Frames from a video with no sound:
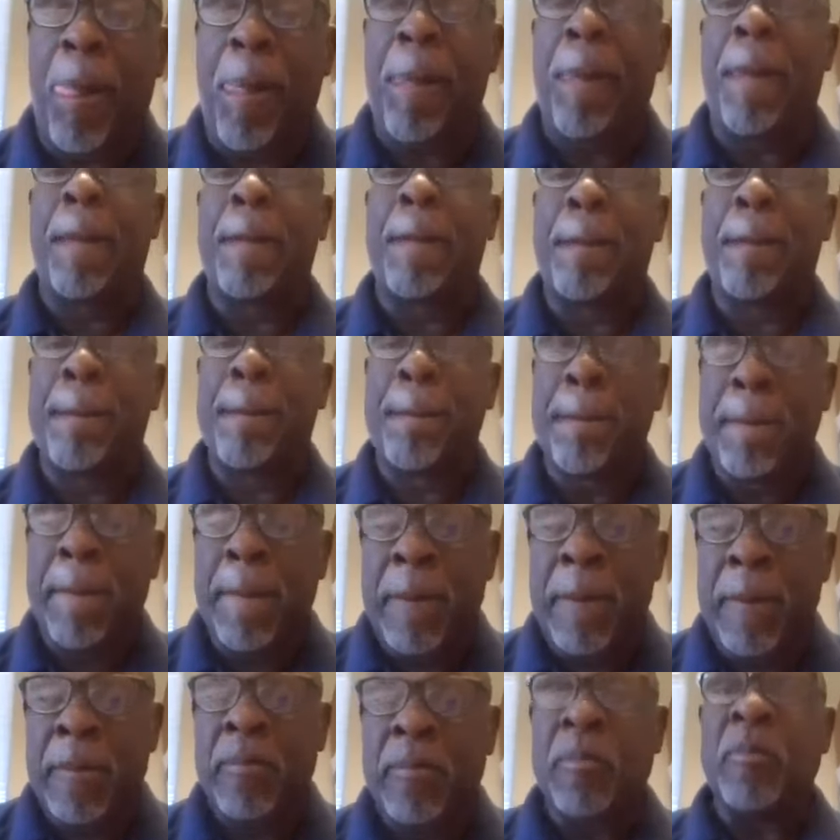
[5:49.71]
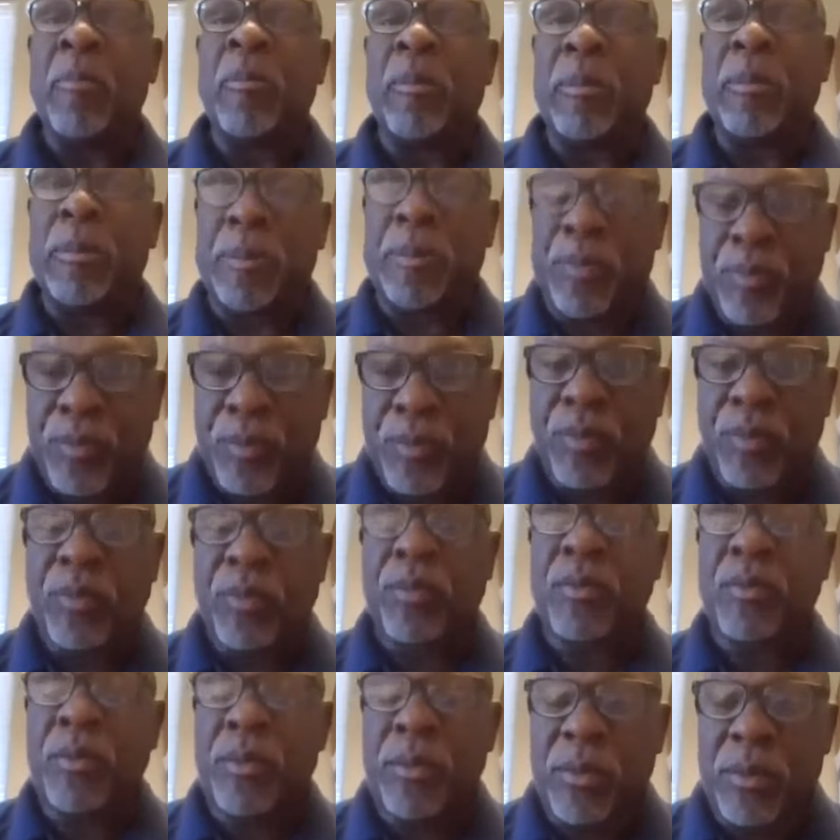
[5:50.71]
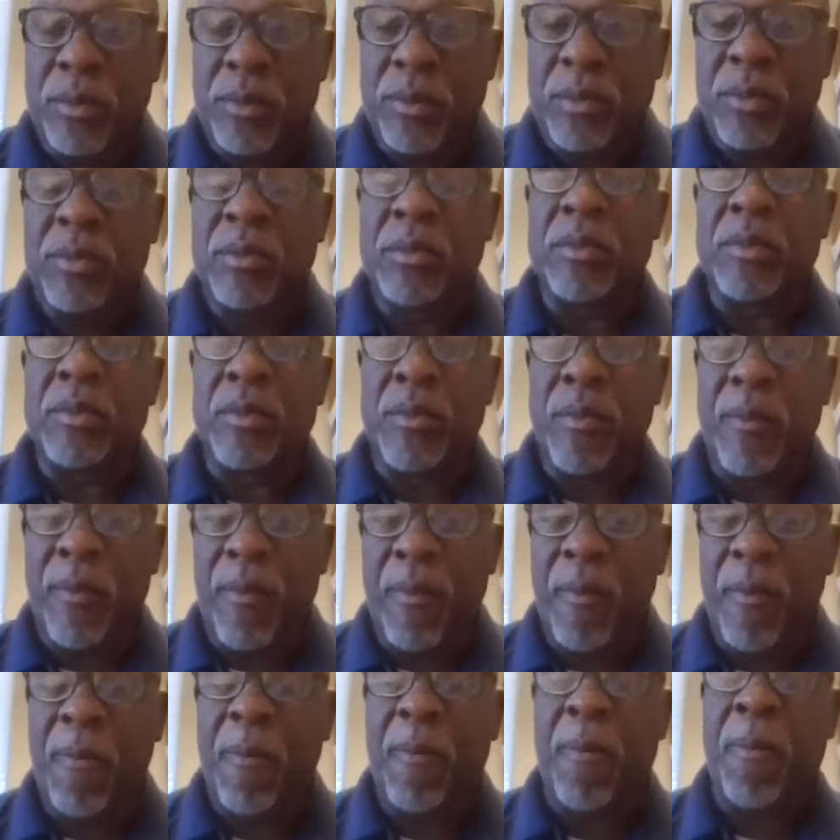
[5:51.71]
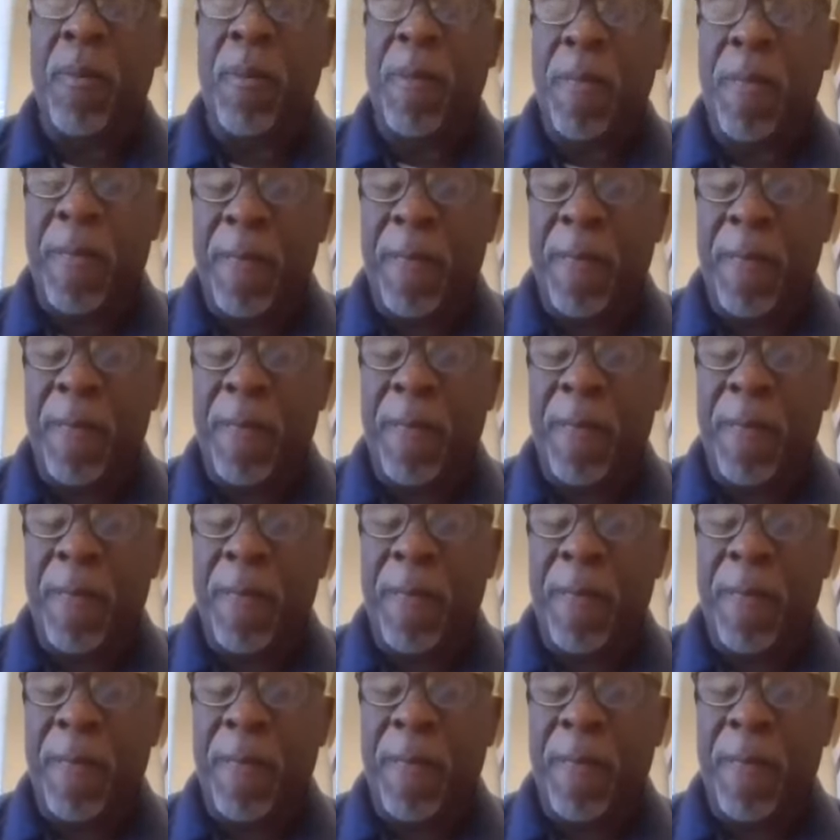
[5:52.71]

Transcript: And we've talked about turnovers this year and doing the right things.